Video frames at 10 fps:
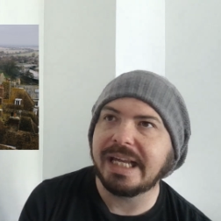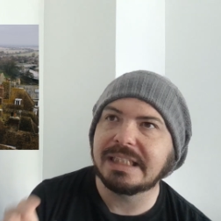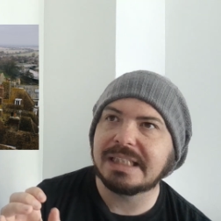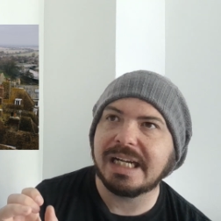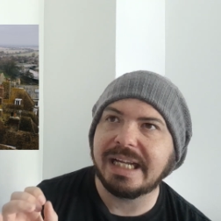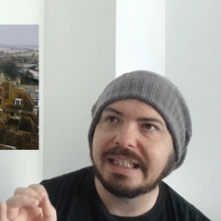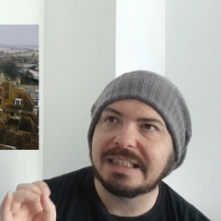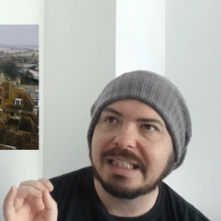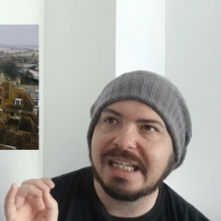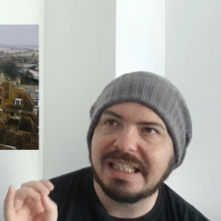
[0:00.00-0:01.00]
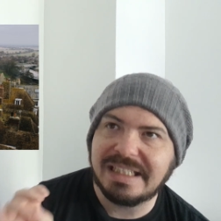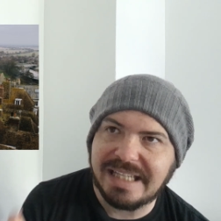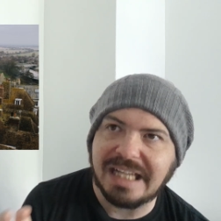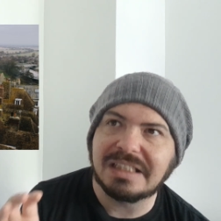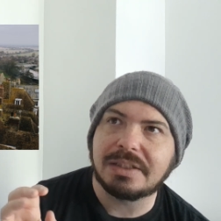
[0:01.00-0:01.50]
is that it is a
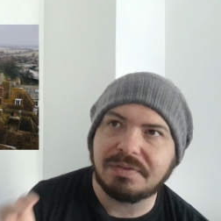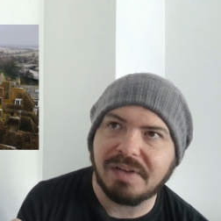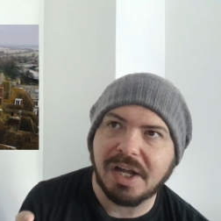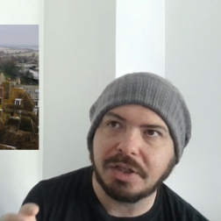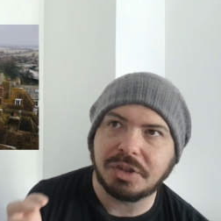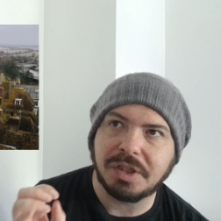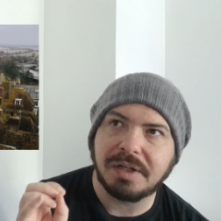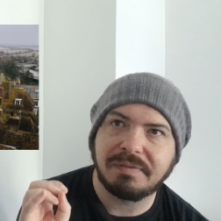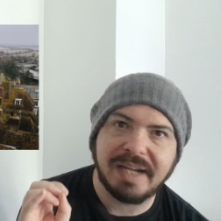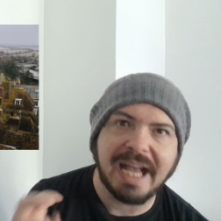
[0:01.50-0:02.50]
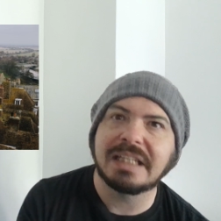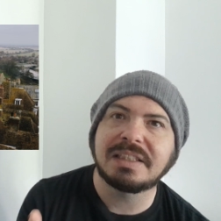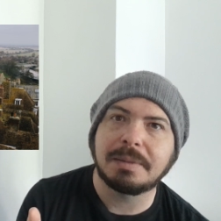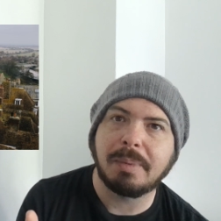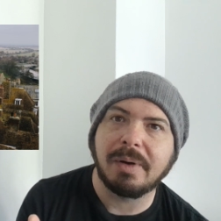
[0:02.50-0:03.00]
condensed version of
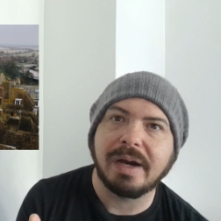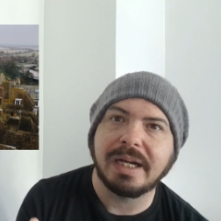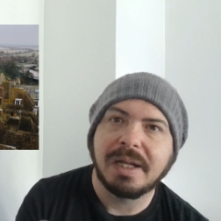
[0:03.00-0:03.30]
Canterbury,